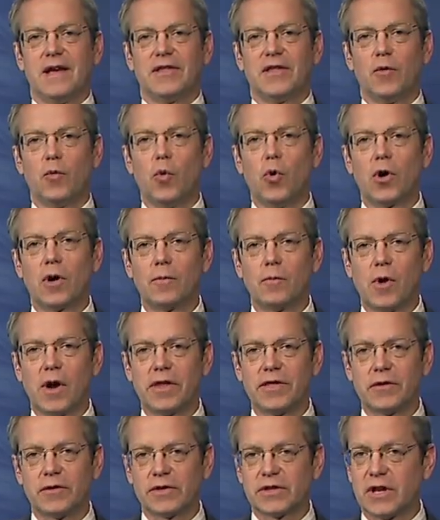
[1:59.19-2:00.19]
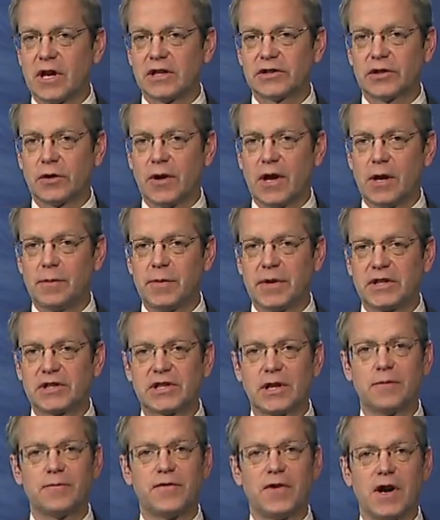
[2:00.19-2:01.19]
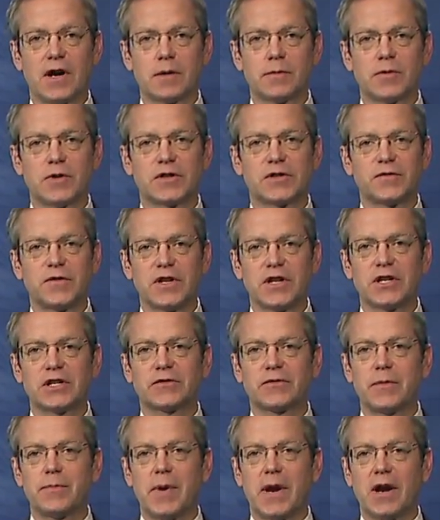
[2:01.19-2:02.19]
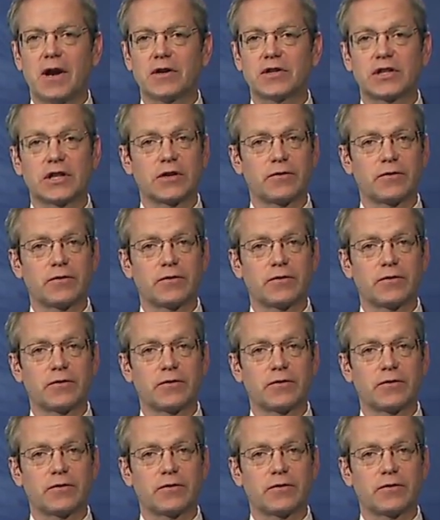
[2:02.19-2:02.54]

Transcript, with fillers: The warm weather is also helping some farmers finish repairs to